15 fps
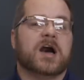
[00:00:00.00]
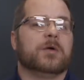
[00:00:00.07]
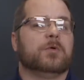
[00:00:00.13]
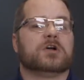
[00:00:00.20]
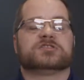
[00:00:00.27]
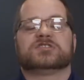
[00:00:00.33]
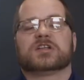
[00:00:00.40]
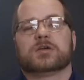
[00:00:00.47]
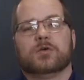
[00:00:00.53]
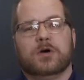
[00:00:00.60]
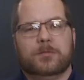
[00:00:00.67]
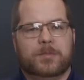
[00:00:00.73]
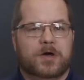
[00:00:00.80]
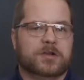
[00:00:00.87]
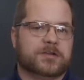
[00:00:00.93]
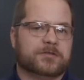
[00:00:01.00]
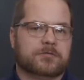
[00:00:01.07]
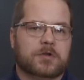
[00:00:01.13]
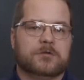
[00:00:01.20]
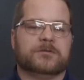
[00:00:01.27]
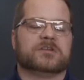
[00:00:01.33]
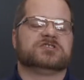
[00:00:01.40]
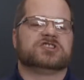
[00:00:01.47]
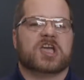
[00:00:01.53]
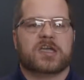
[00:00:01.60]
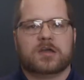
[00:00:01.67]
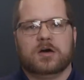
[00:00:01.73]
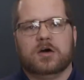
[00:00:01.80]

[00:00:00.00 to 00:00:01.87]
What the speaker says: I want you to go up onto the roof and check